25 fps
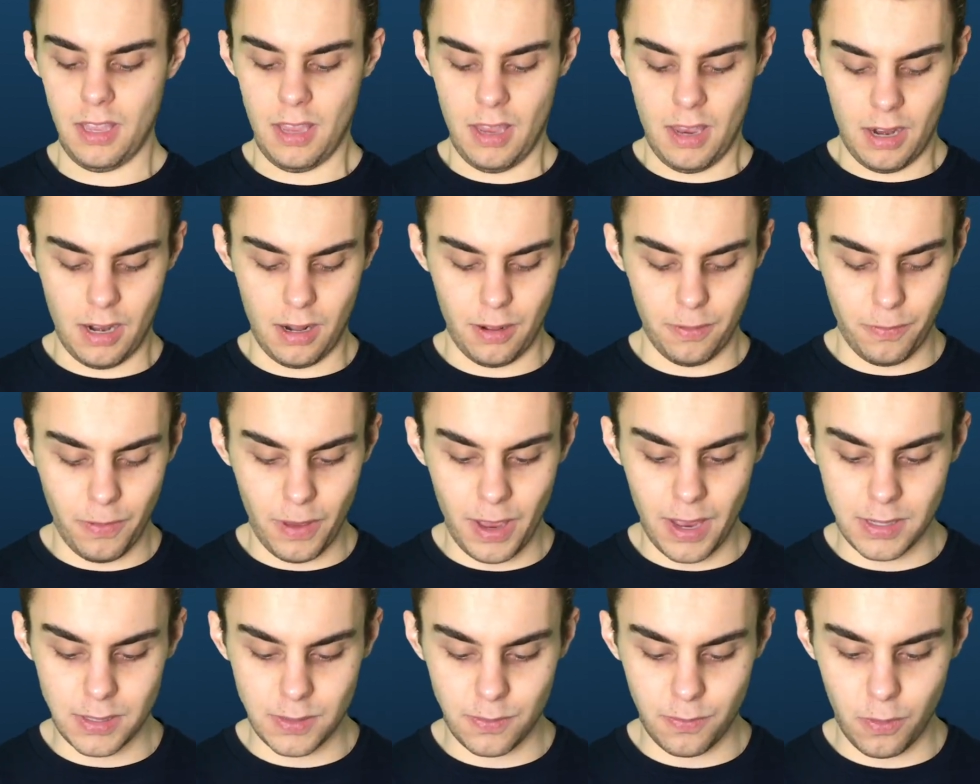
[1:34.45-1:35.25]
And I'll
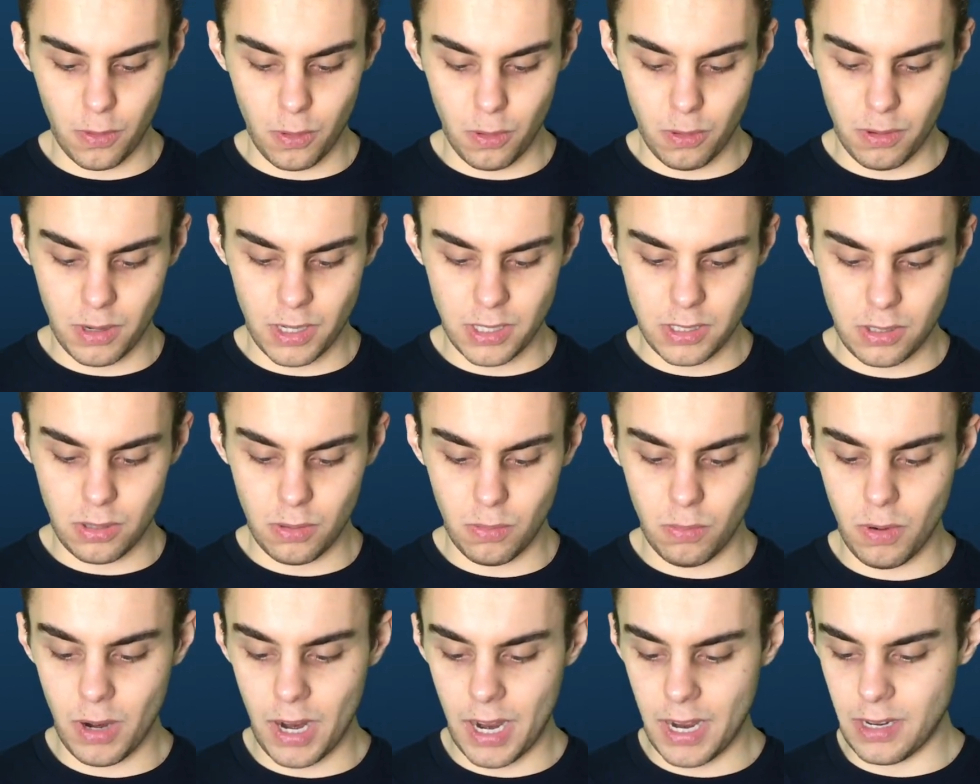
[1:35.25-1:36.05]
fast forward to
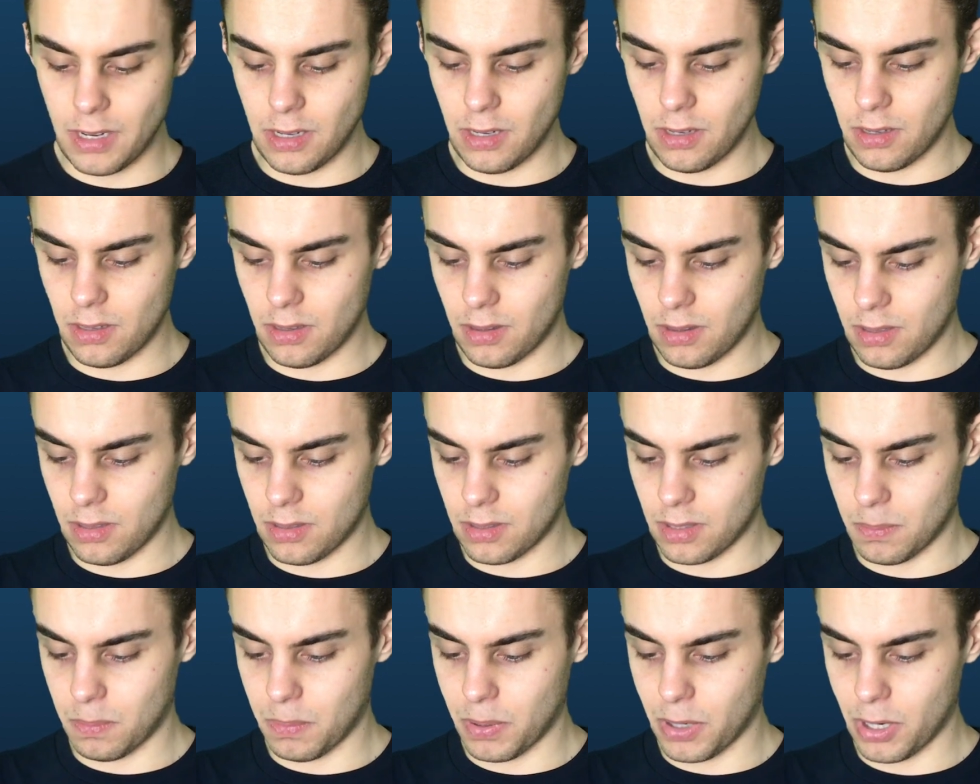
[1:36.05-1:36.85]
when
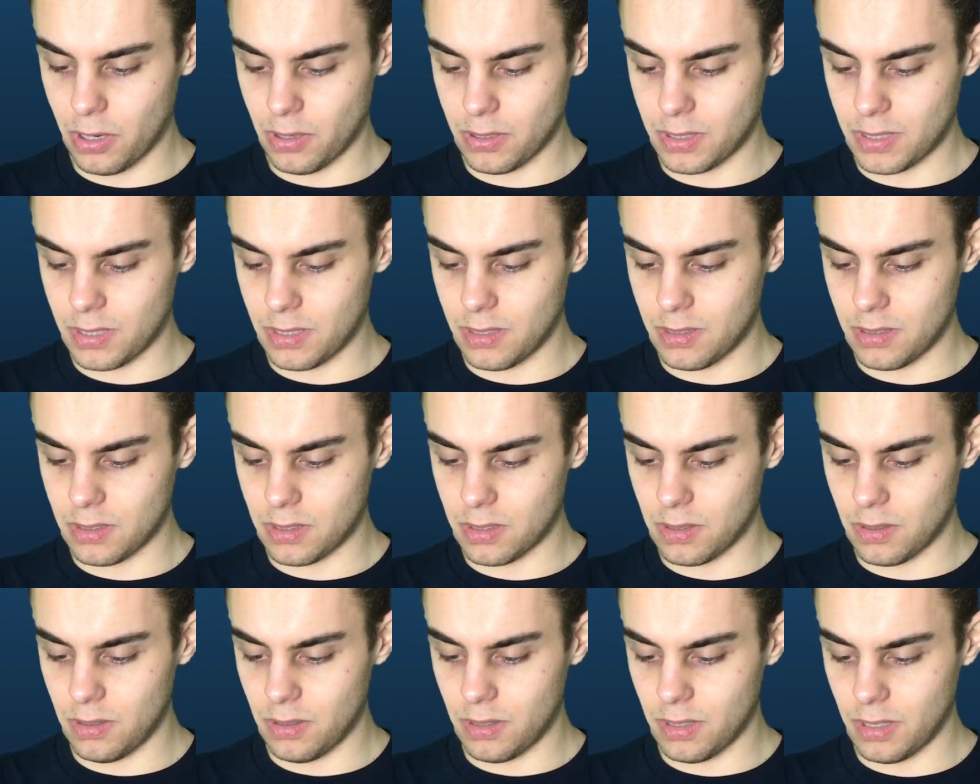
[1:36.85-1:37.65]
there's a person
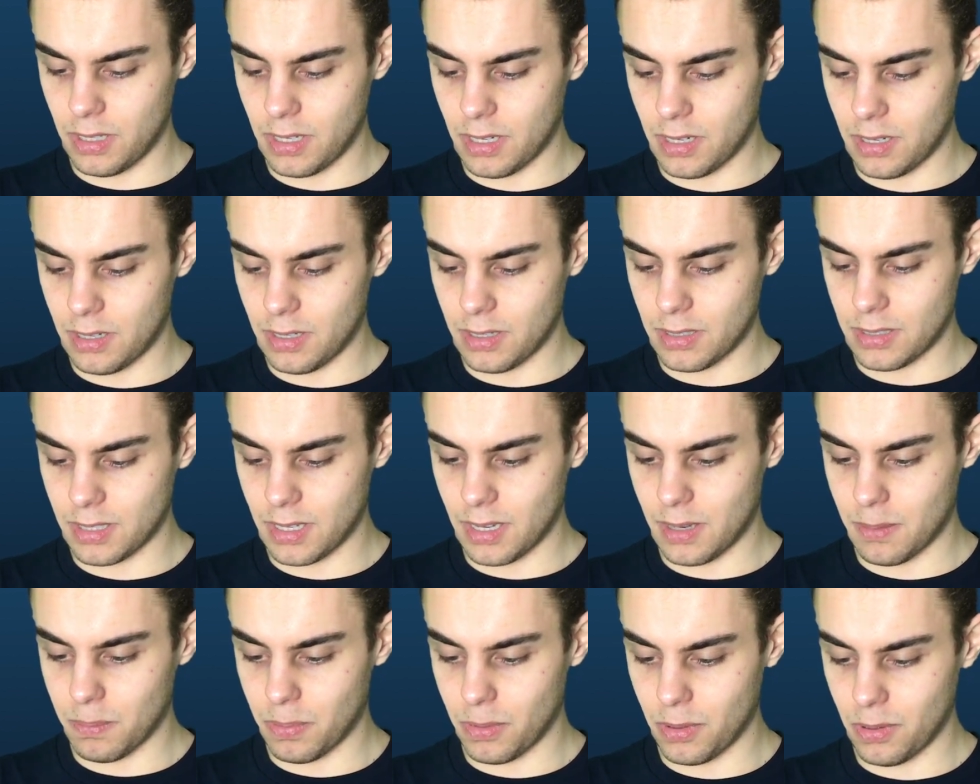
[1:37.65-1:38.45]
so you can get an
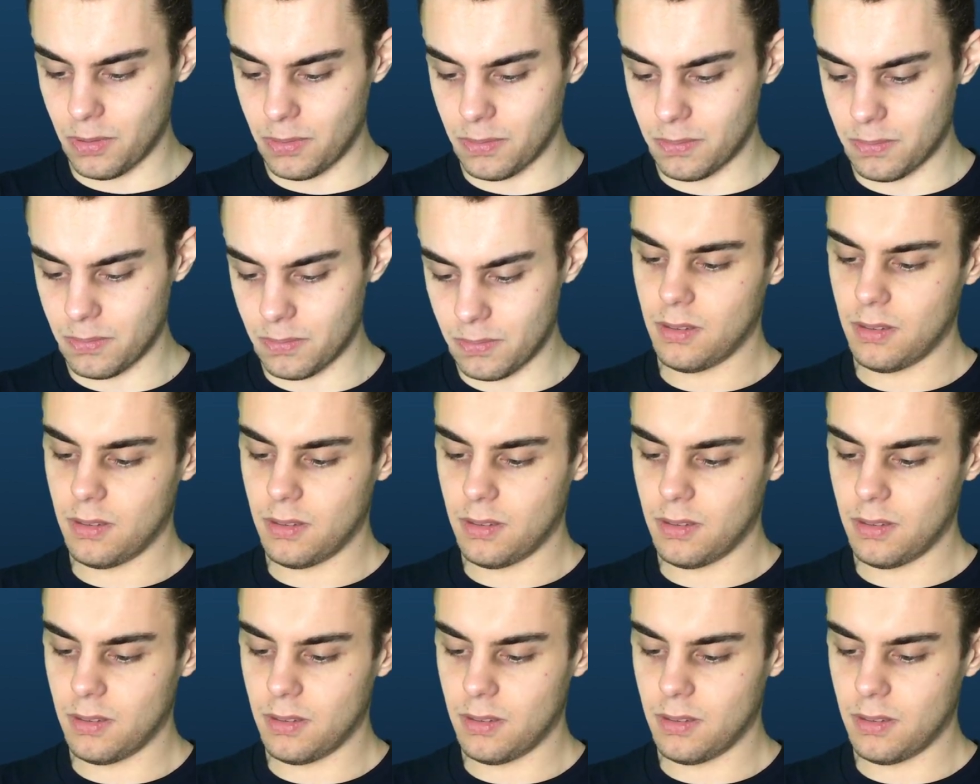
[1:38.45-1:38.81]
example.